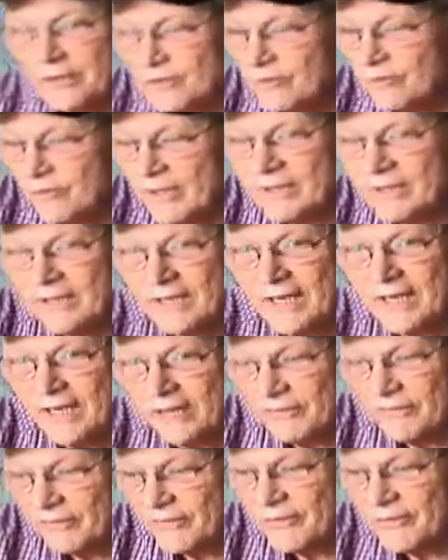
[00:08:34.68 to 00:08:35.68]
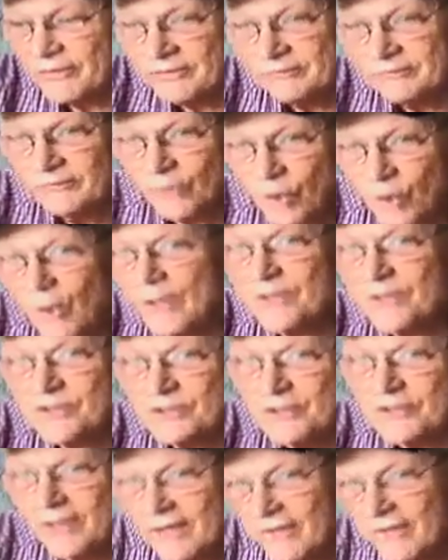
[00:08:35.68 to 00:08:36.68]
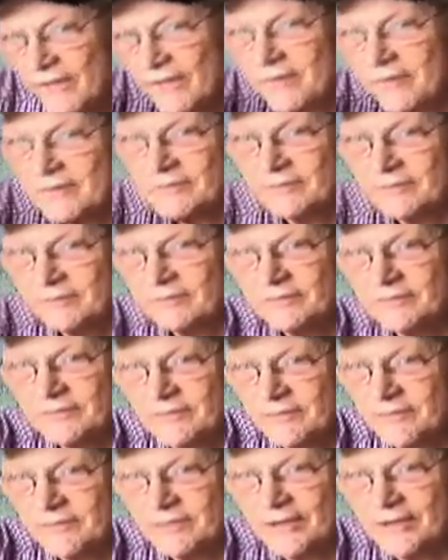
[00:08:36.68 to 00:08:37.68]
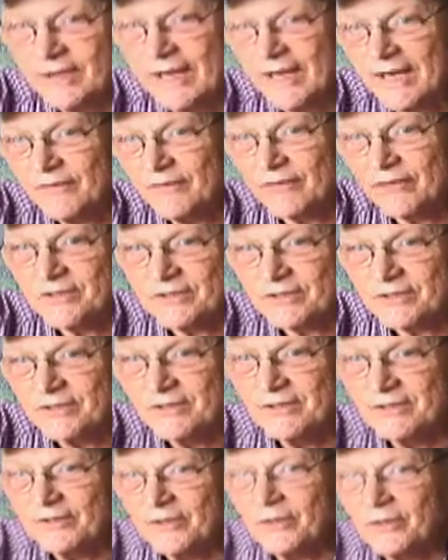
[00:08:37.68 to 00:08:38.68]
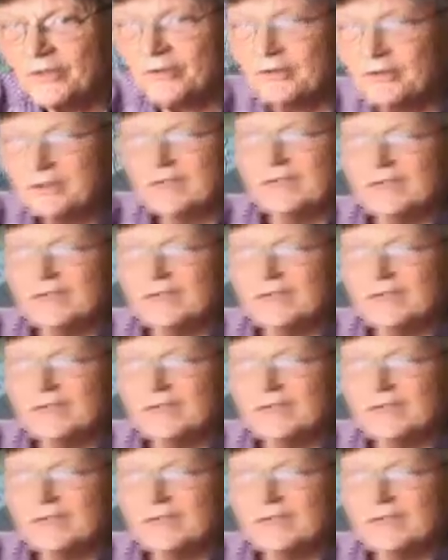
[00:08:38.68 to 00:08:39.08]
great to have the voice and the advocacy, you know,